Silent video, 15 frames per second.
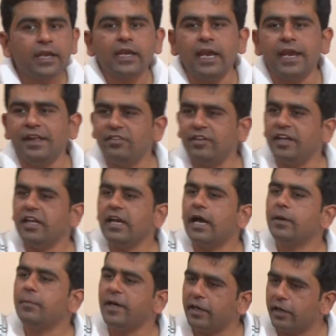K is any
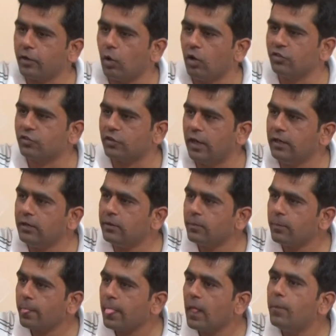arbitrary constant,
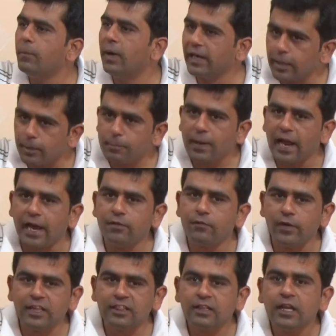multiplied
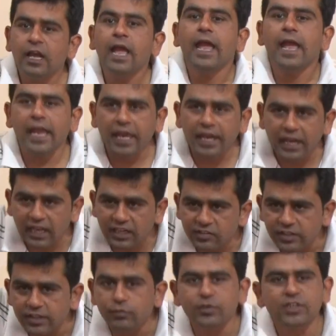with
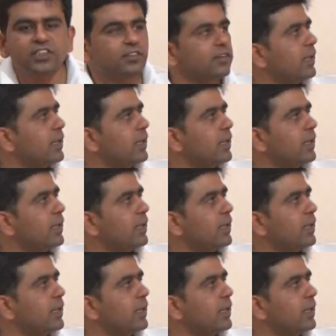energy which is